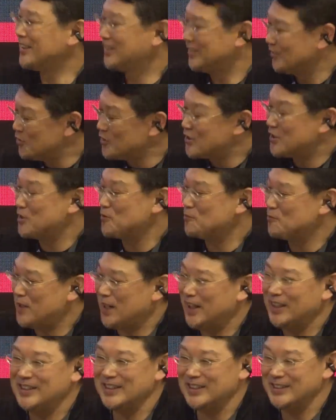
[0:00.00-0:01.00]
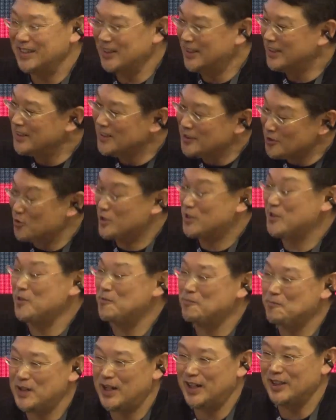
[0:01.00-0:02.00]
crucial part and the
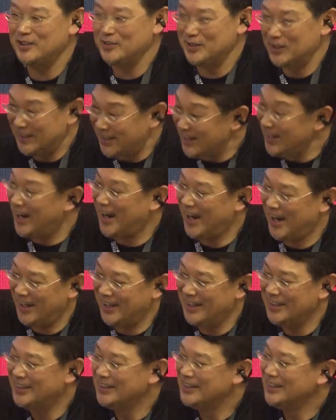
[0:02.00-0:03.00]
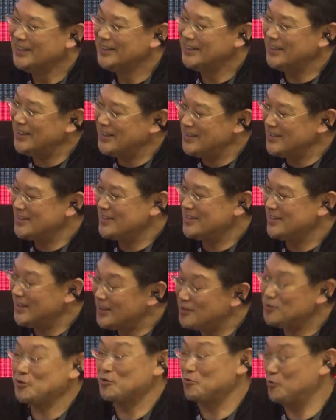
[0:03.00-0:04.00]
interesting part to the AI. That
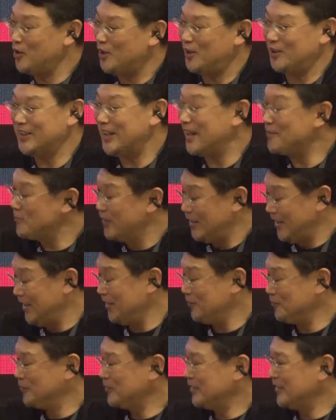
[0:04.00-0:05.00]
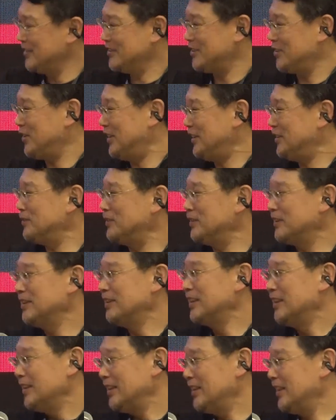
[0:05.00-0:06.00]
is wrong, I believe. So
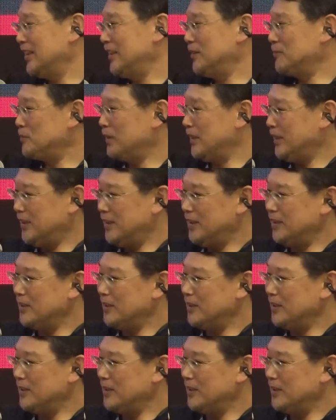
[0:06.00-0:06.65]
But